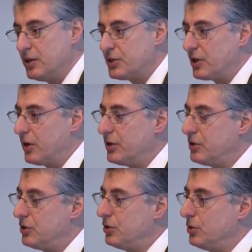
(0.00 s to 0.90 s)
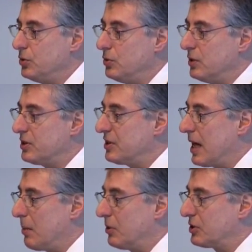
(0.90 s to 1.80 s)
started to
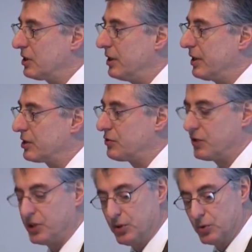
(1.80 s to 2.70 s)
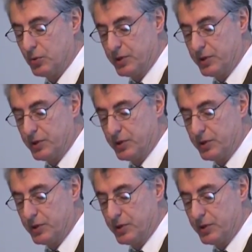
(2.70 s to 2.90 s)
establish clinics for children